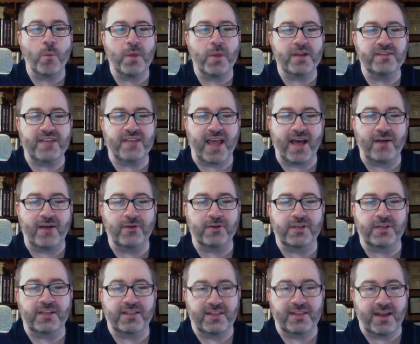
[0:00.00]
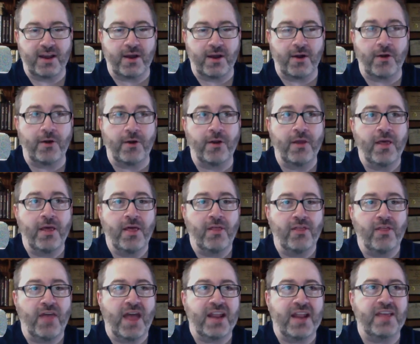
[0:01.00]
mentality there,
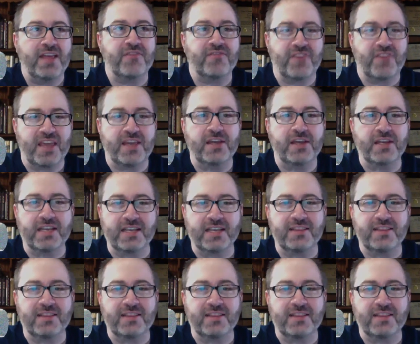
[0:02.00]
that if they could get